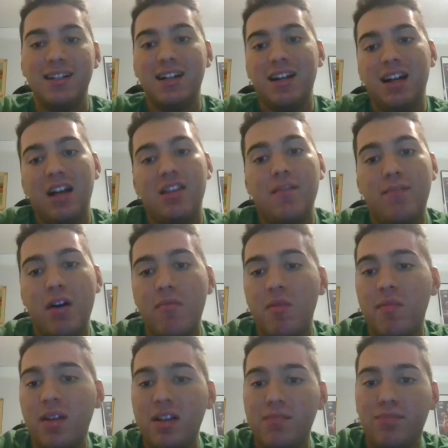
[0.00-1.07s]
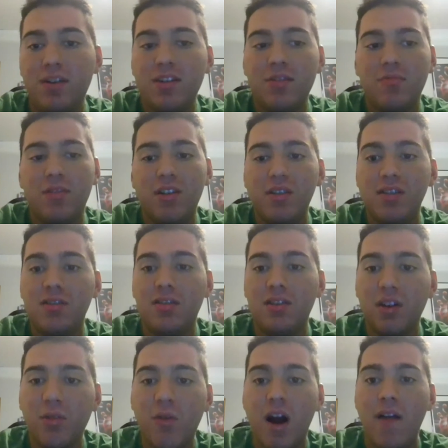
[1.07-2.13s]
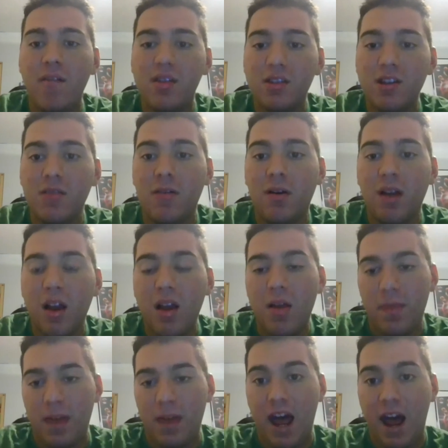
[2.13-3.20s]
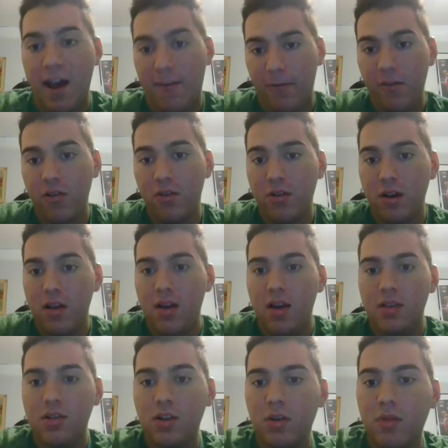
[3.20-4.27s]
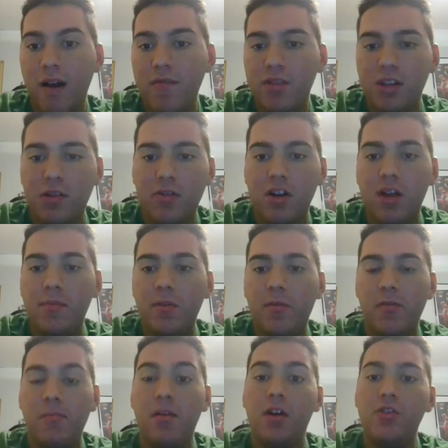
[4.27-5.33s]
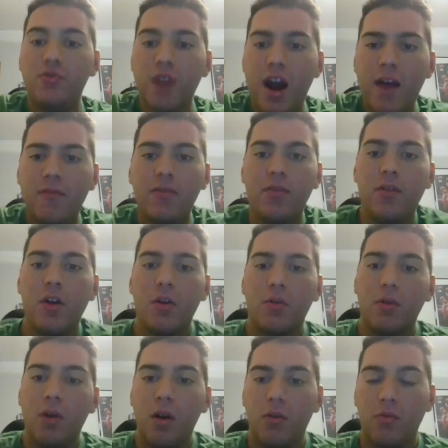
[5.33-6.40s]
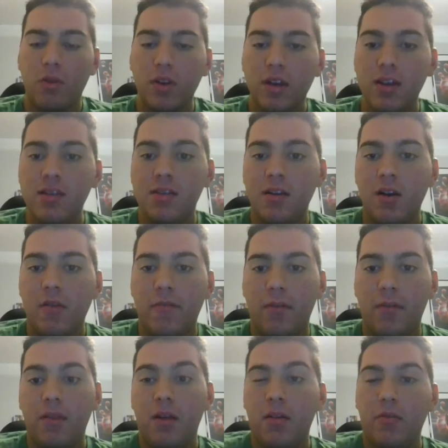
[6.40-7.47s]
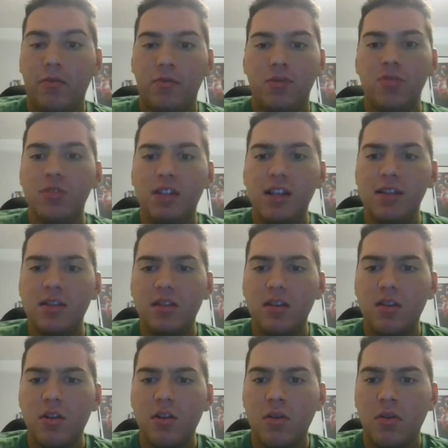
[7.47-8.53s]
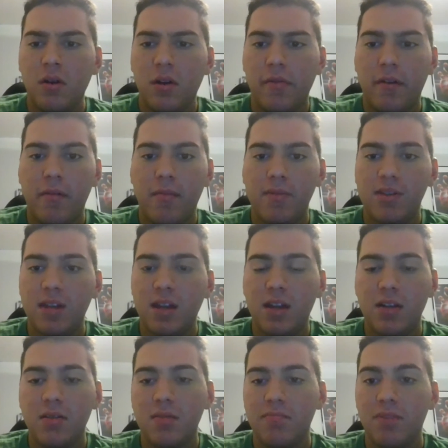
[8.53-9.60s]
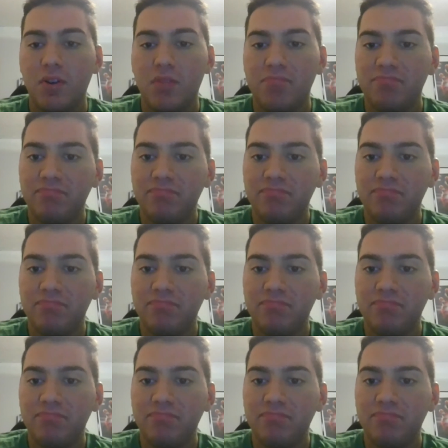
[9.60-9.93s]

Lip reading: it's a bummer because Preston Williams is a good wide receiver that I feel is a good wide receiver coming from undrafted rookies from 2 seasons ago, if I'm not mistaken. But